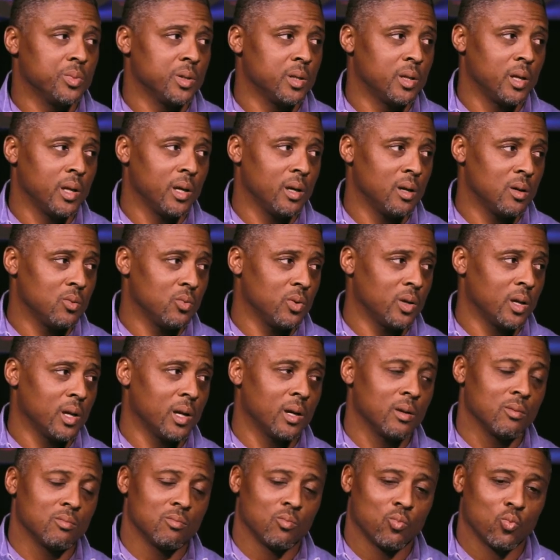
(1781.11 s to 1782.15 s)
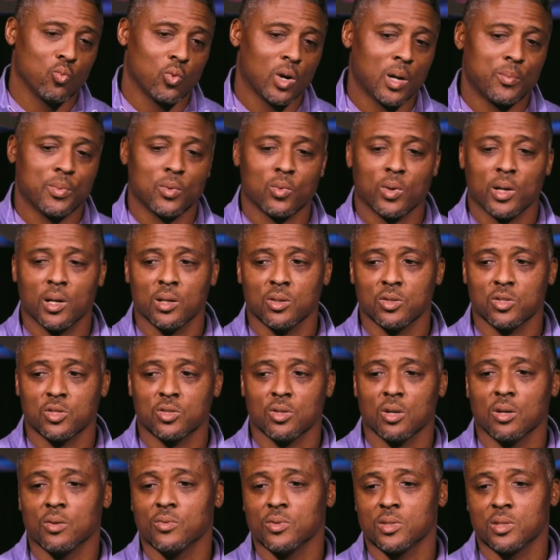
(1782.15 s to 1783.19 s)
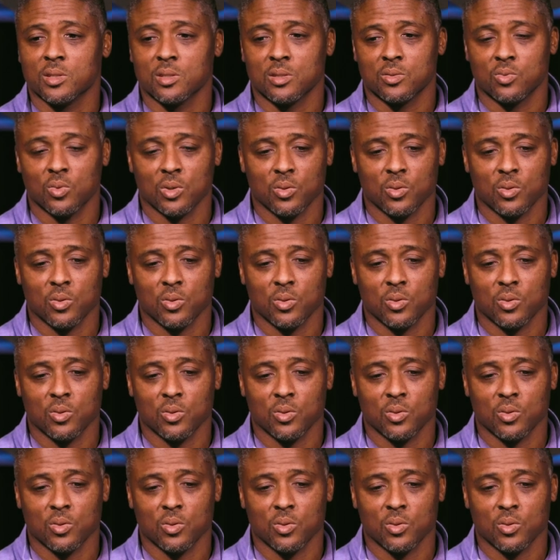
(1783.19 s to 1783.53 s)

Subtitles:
But now we got wraparound services